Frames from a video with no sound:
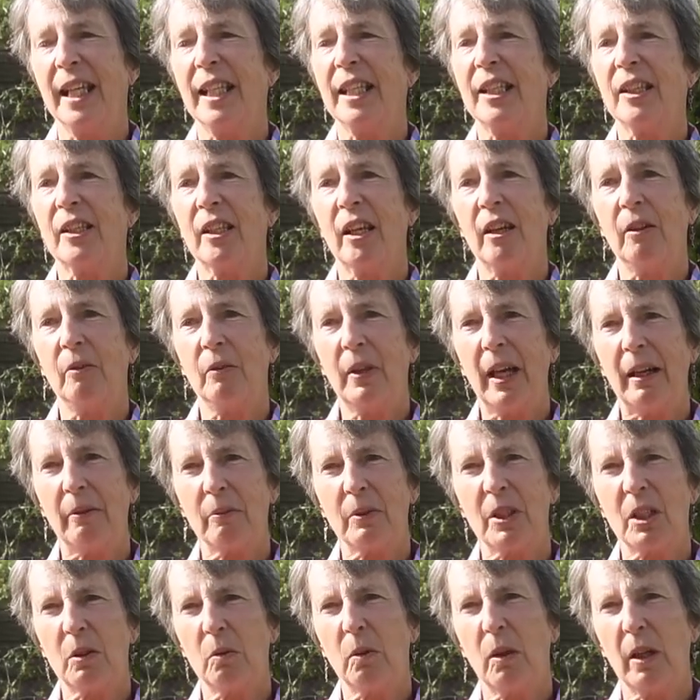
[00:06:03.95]
So that
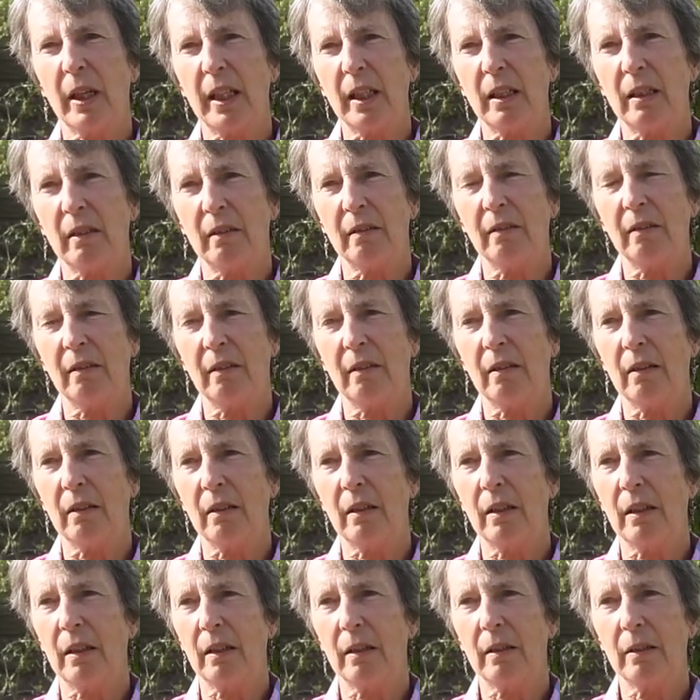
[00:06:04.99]
was quite,
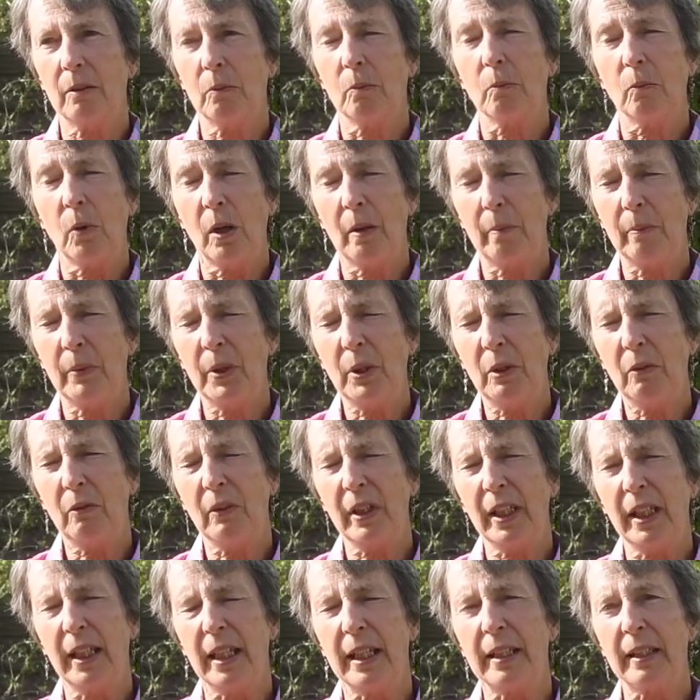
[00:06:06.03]
well,
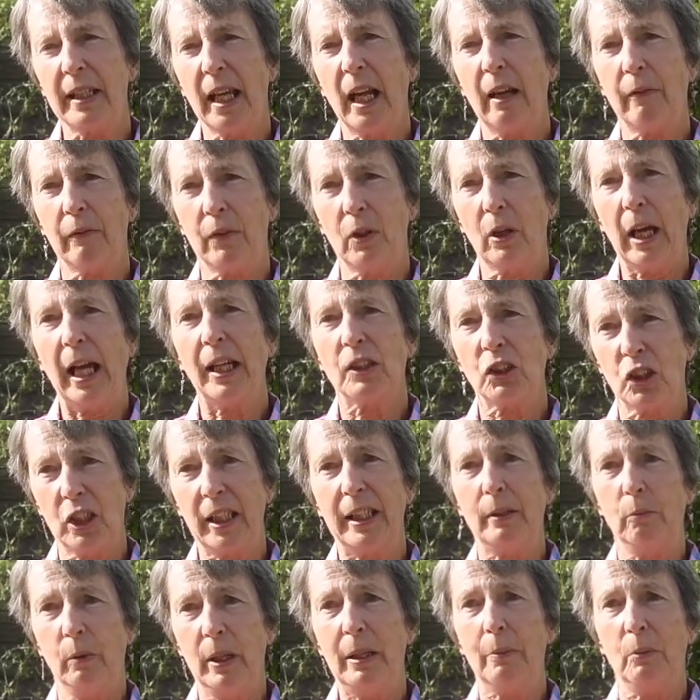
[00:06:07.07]
moving in itself, that
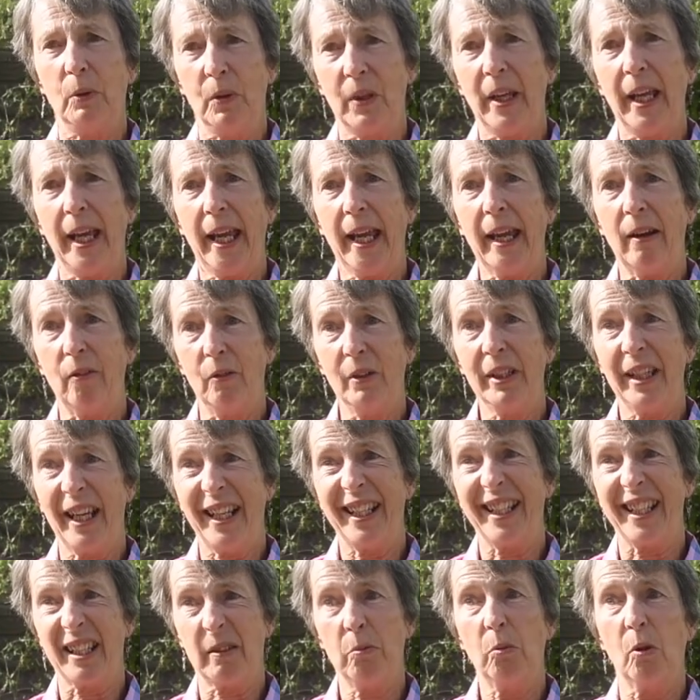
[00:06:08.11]
actually we were there
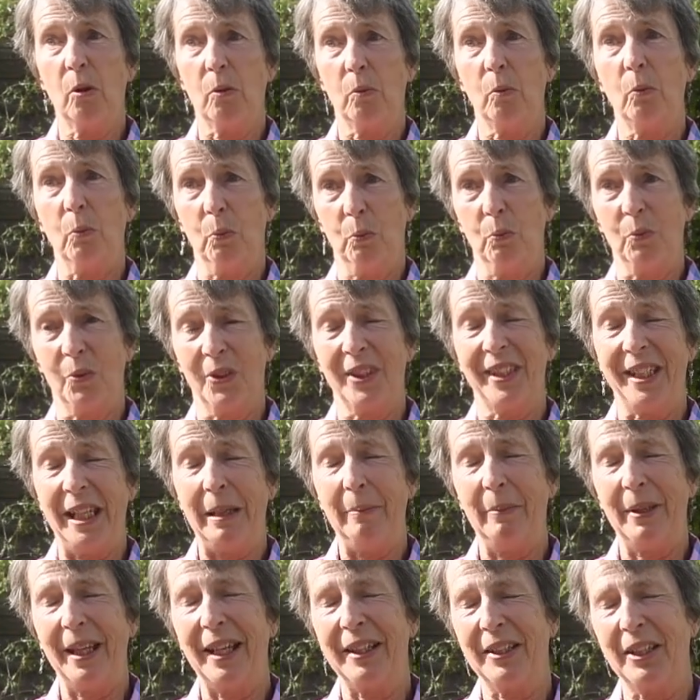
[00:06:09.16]
against what
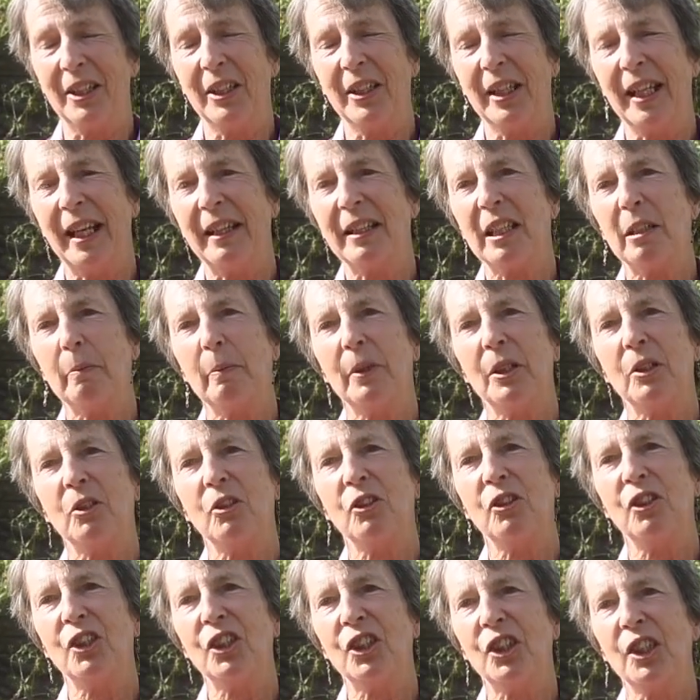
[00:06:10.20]
turned out to be a
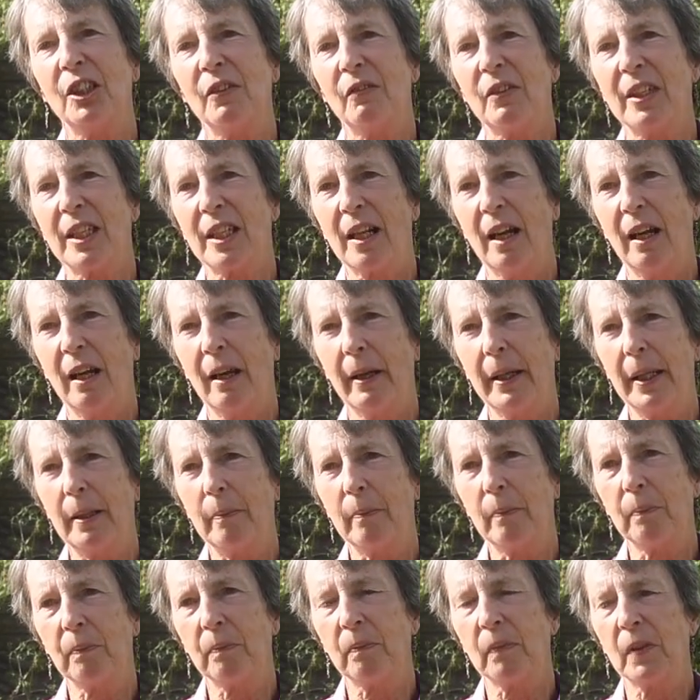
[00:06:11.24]
tradition of the
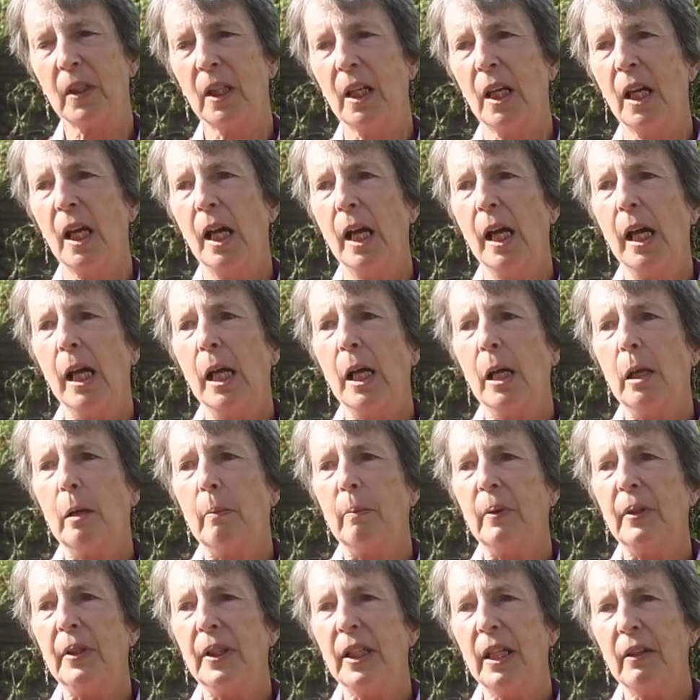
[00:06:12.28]
time.
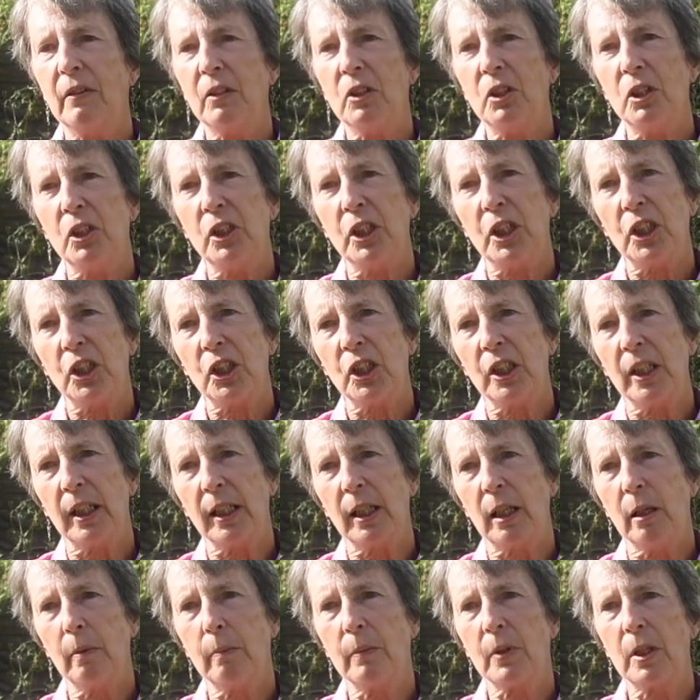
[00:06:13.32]
But the other tradition
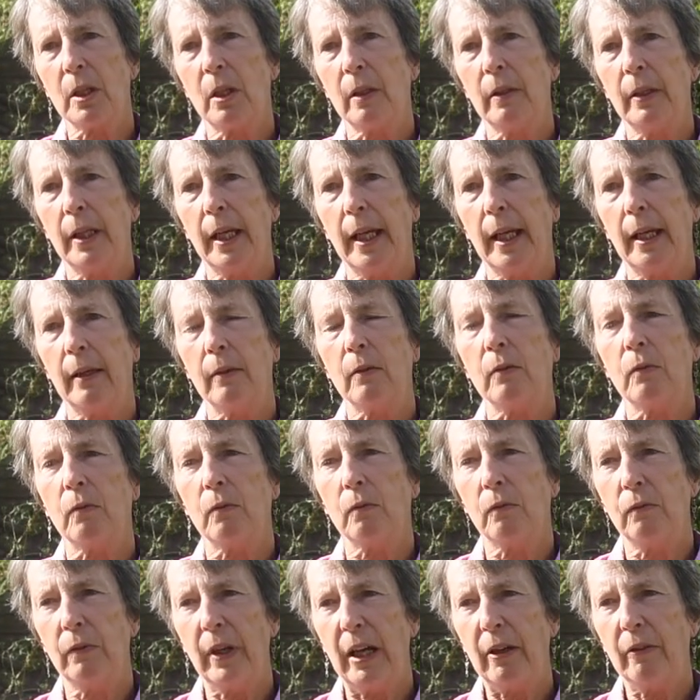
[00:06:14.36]
that comes on there,
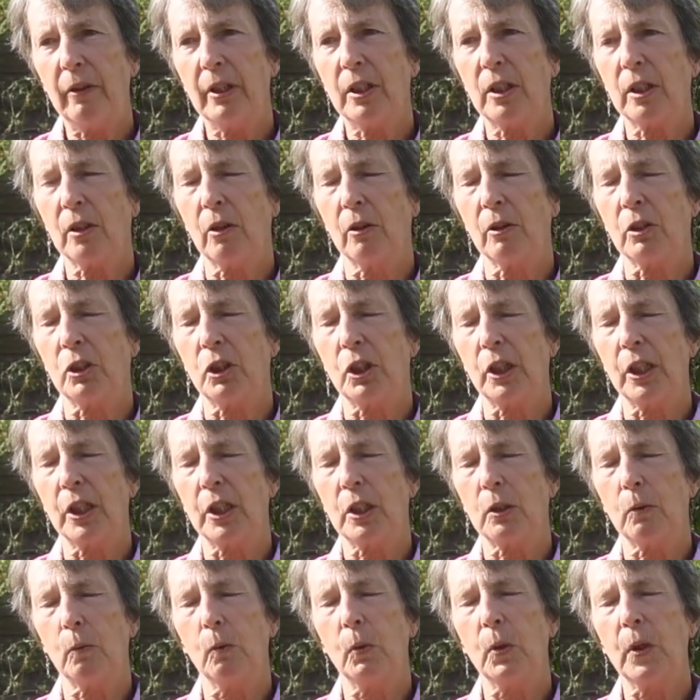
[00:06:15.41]
very
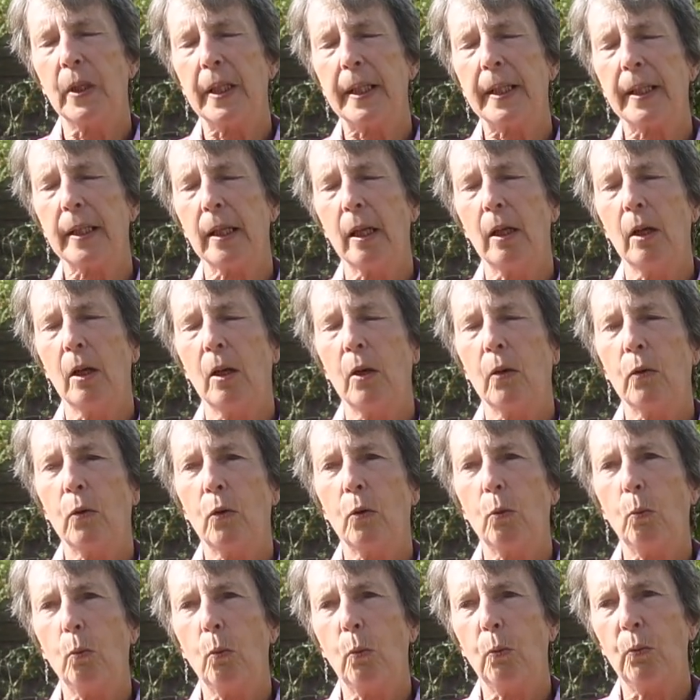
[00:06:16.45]
Scottish, was
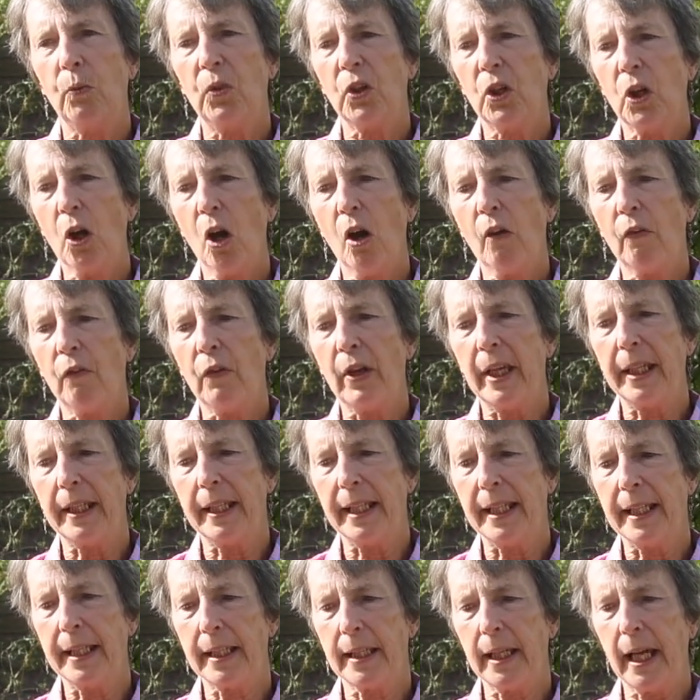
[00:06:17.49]
the
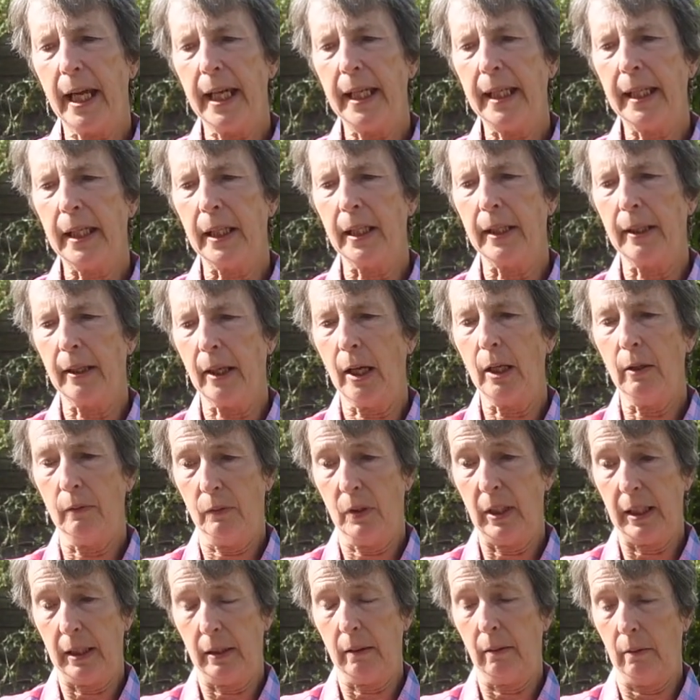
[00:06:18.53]
coffin is taken
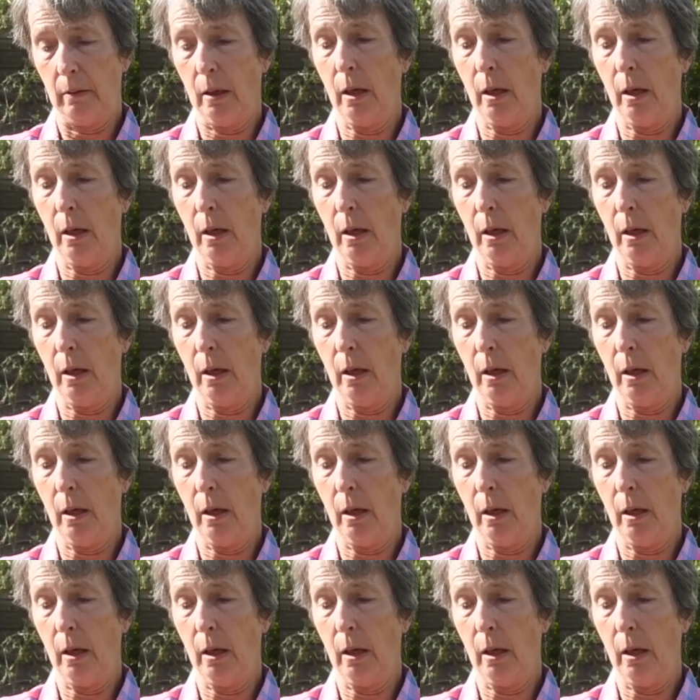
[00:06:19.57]
over the